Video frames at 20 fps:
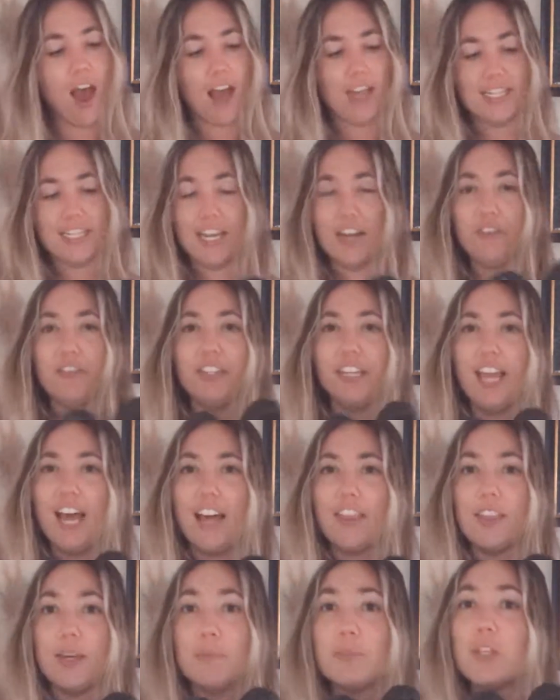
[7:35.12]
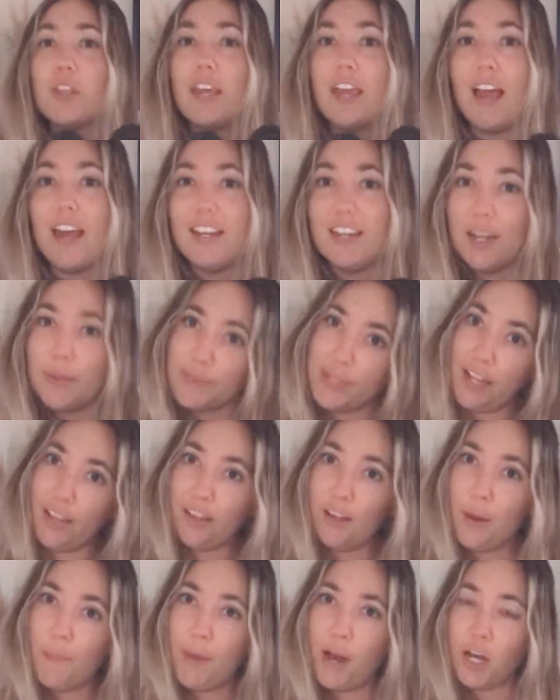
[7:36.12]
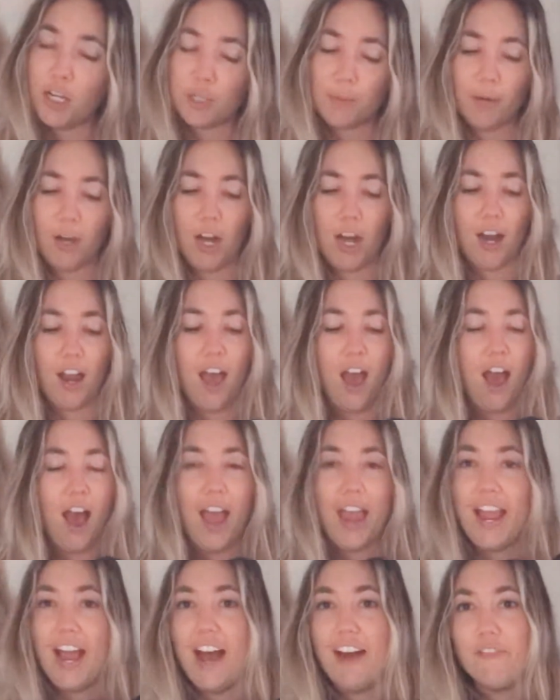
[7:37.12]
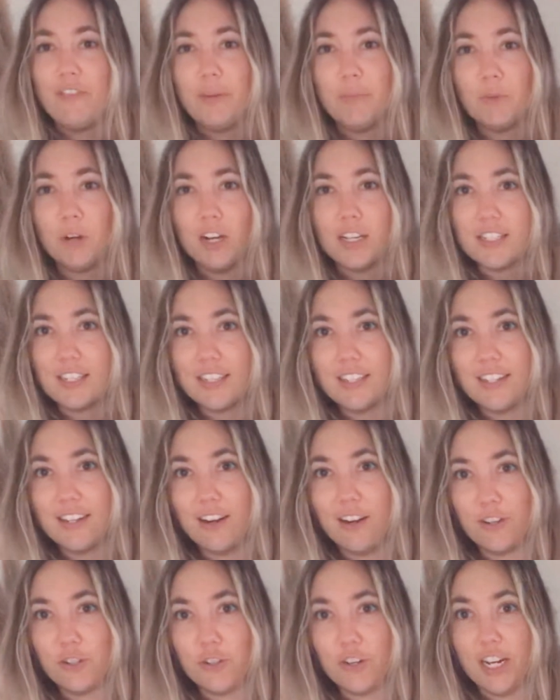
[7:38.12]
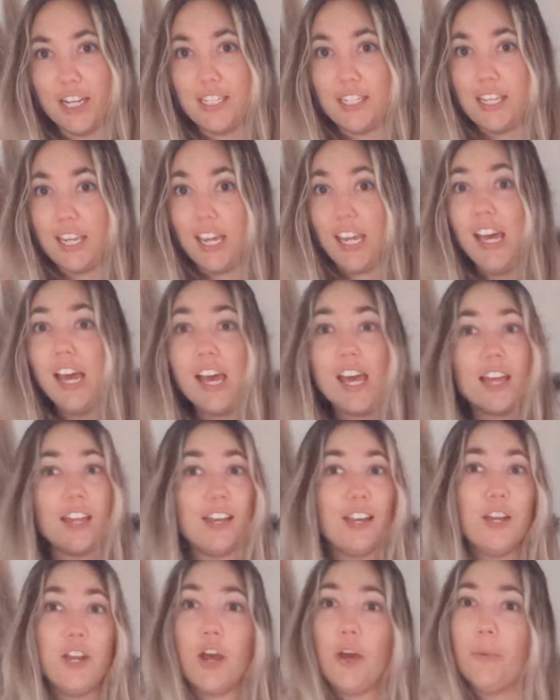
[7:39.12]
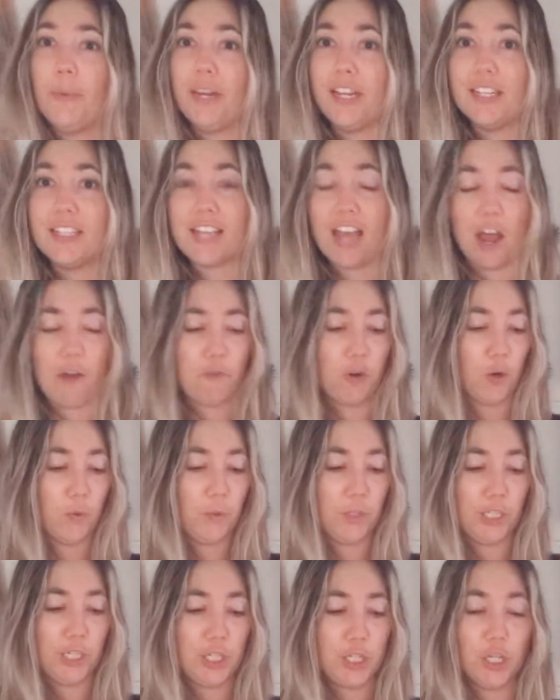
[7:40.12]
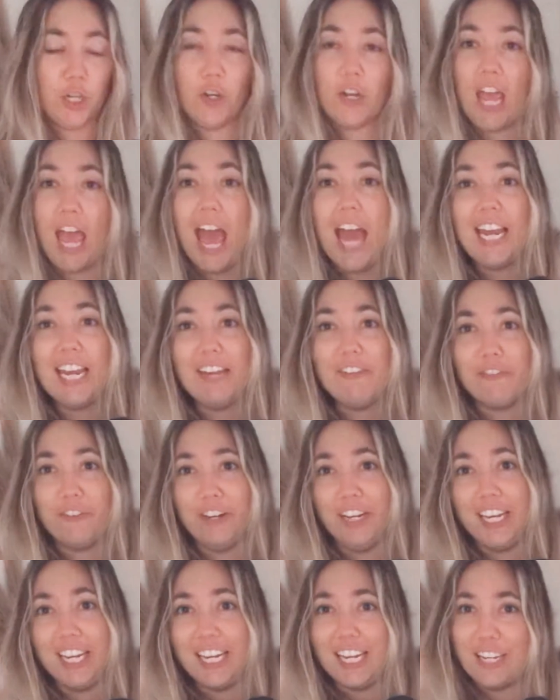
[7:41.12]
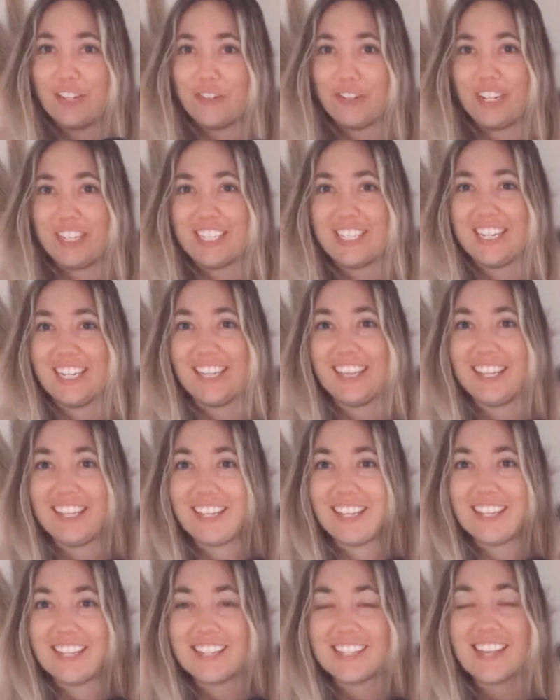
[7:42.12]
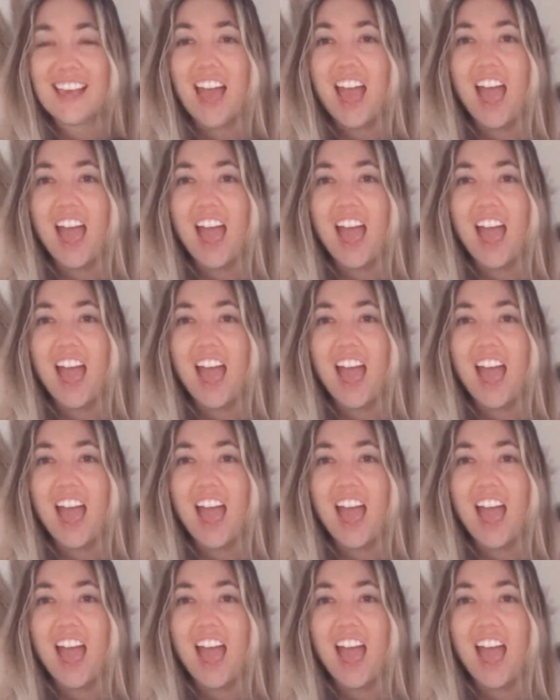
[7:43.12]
I definitely had them, so they ended up selling on Poshmark. I have them cross-listed on Tradesy. Nobody has ever really shown any freaking interest in these.